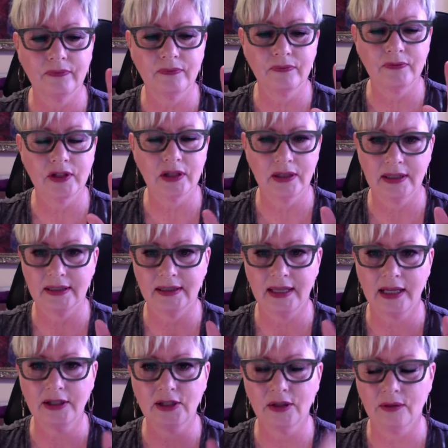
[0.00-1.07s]
to the
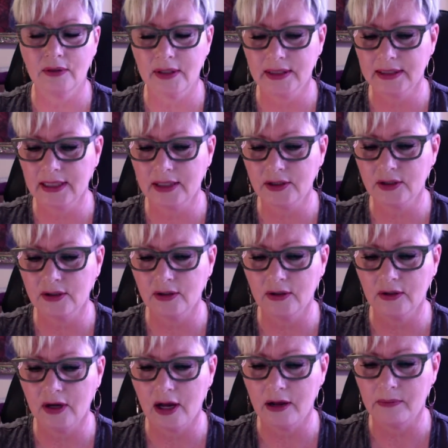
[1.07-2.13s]
center,
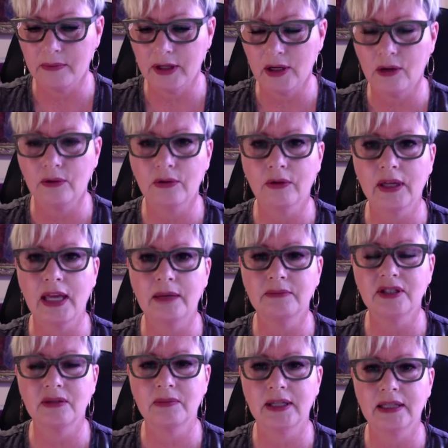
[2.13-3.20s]
the owner came
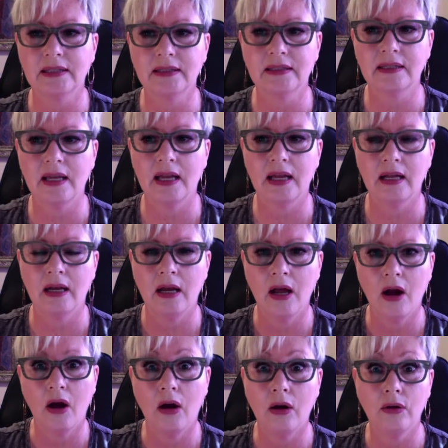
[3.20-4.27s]
to me and said,
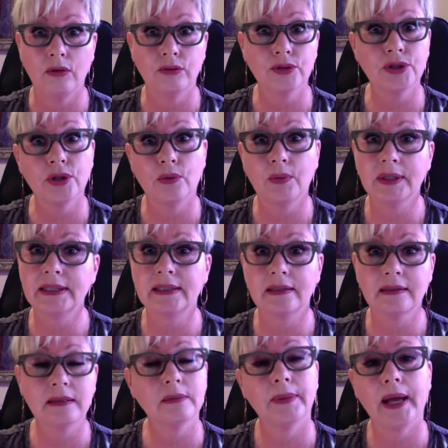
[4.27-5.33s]
oh, so what's
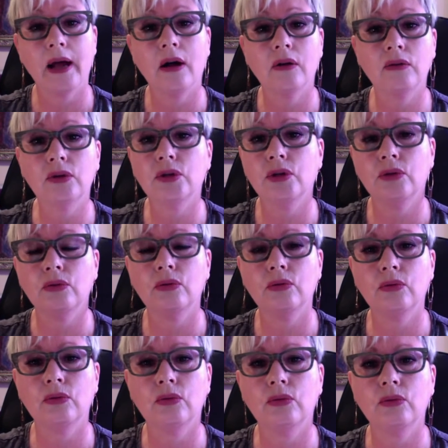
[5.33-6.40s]
this about
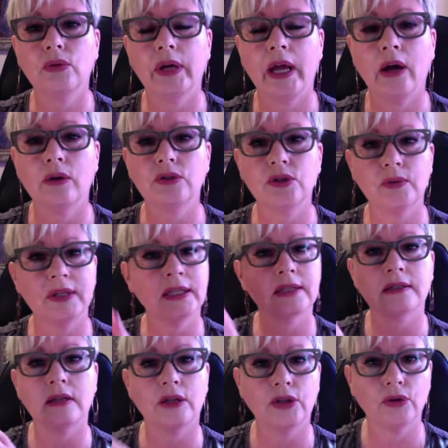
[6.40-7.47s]
you now doing
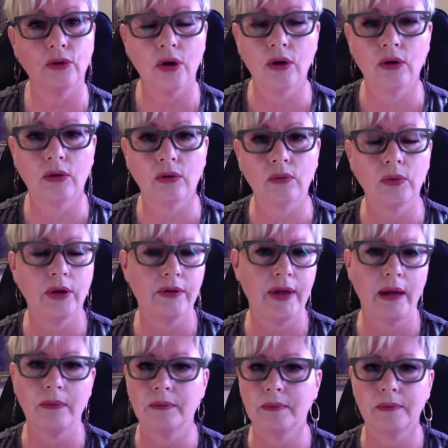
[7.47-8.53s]
this on your own? Well,
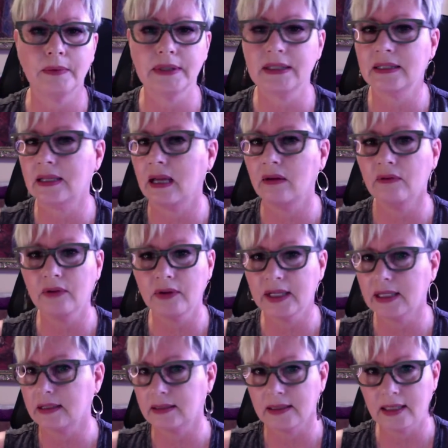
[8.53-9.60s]
that was never the
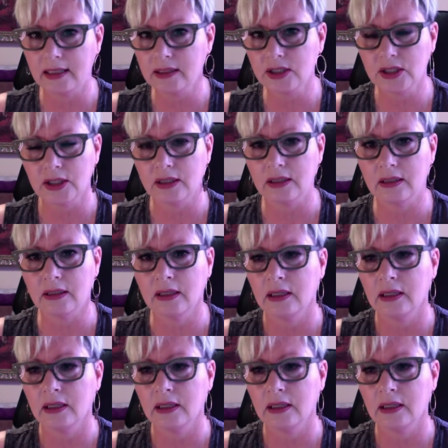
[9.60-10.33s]
intention.